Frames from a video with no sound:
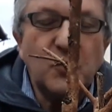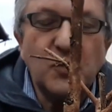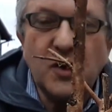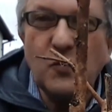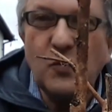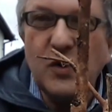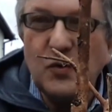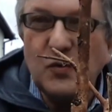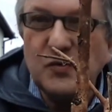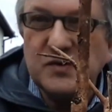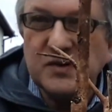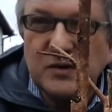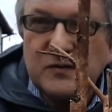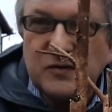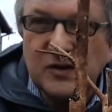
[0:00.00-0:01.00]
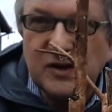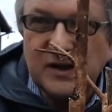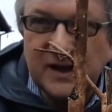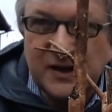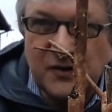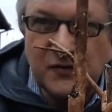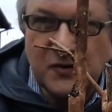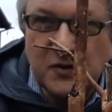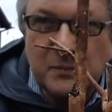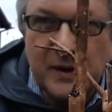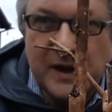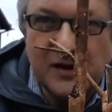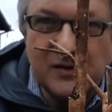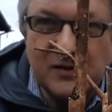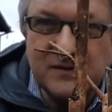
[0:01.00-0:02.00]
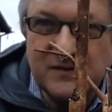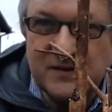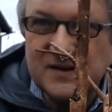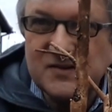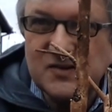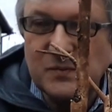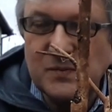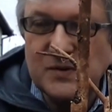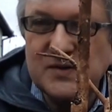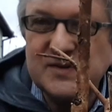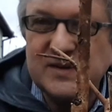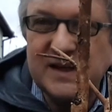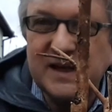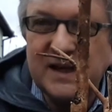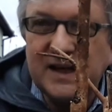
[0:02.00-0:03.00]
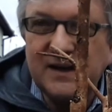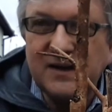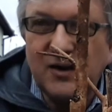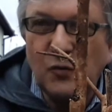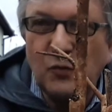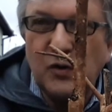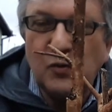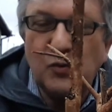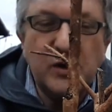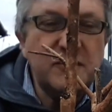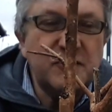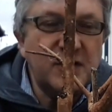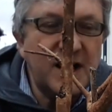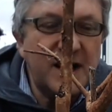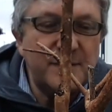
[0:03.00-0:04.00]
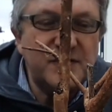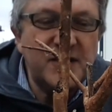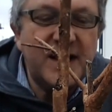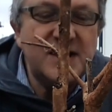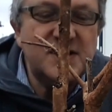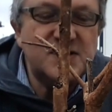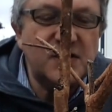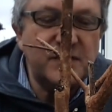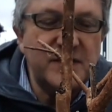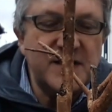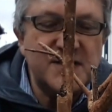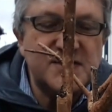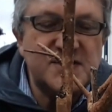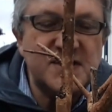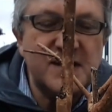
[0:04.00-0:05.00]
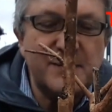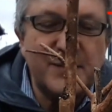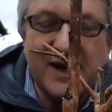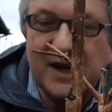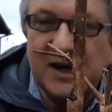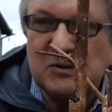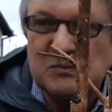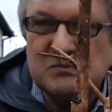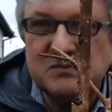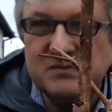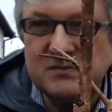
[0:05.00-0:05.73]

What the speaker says: what I will do, if you click on the bell, is obviously I will give an update on this in about